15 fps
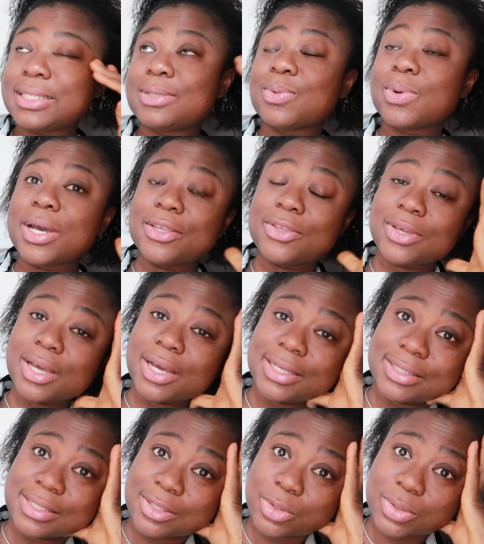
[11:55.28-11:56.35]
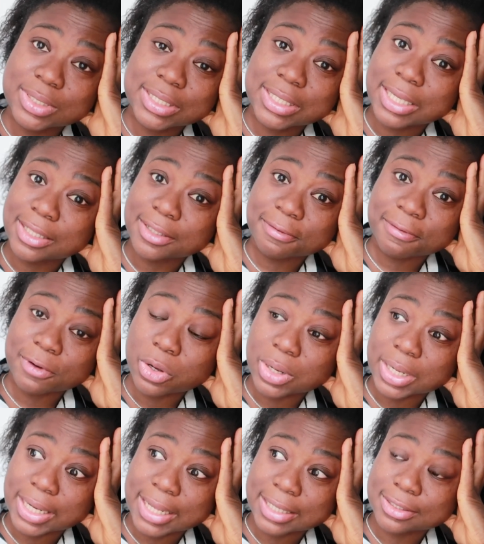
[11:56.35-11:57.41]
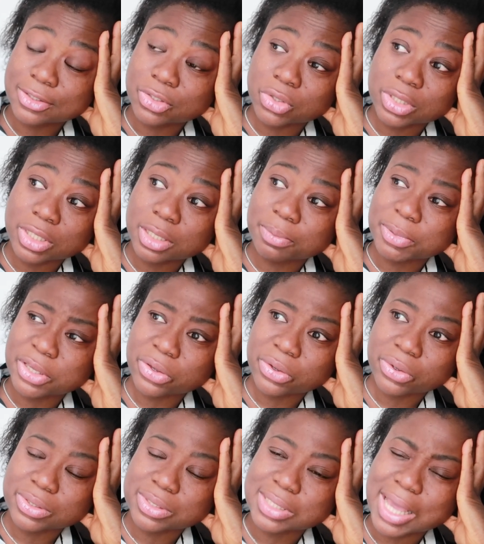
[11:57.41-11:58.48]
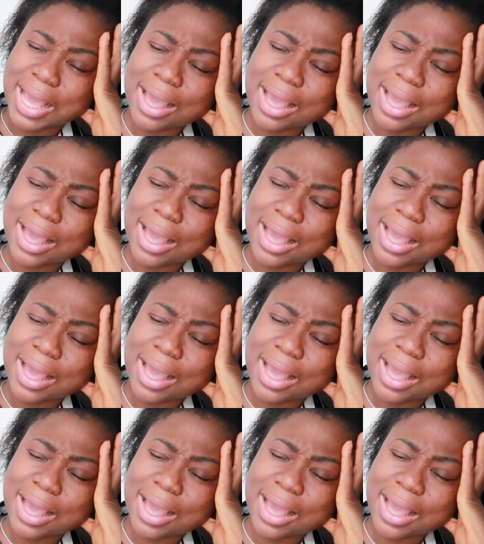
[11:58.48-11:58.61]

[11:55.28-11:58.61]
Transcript: is why you guys did not see any vlog last sunday because